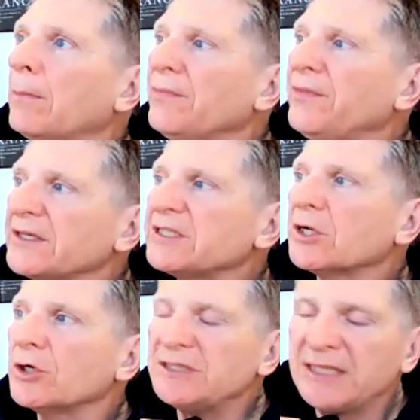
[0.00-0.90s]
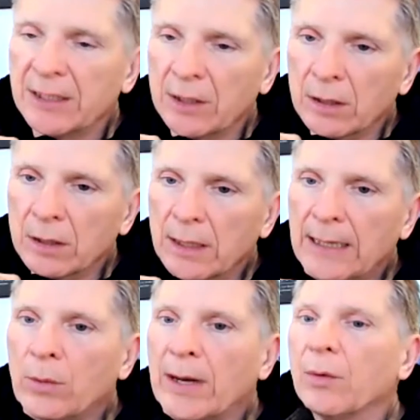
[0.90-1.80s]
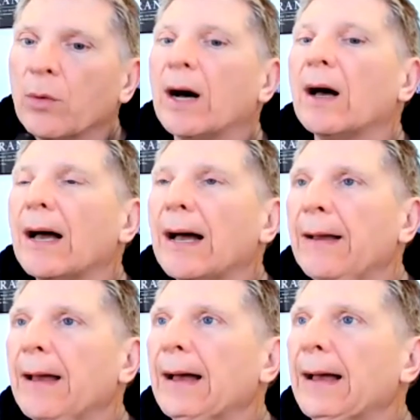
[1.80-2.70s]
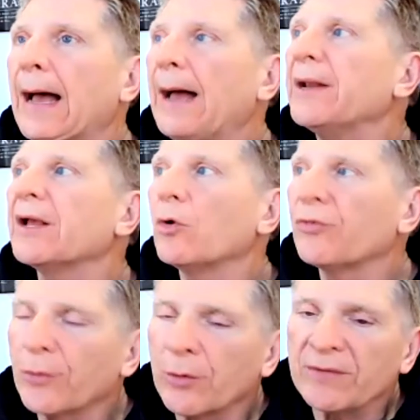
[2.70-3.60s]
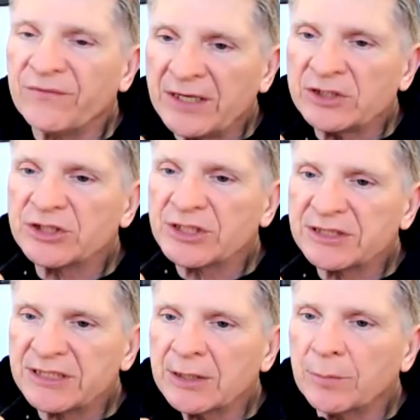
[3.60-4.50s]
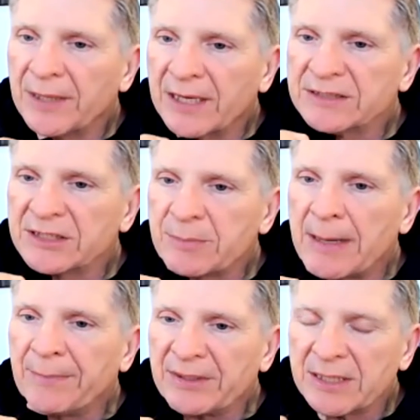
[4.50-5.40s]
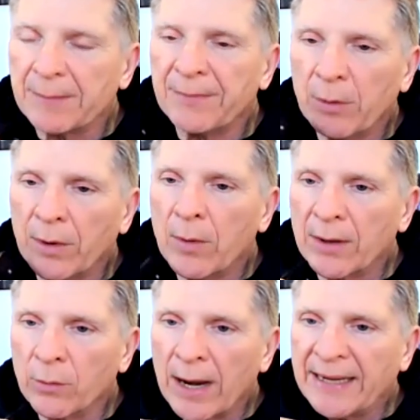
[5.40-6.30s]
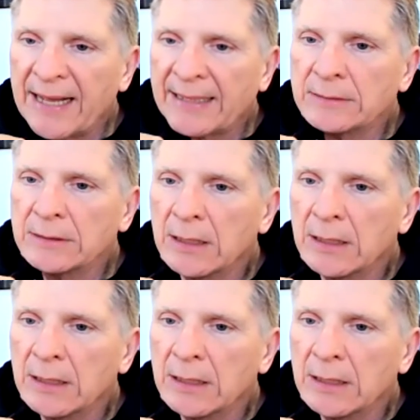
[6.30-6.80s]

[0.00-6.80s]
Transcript: this is a good deal. I want to, I'm going to go through and finish this deal because this might be something that we want to write on.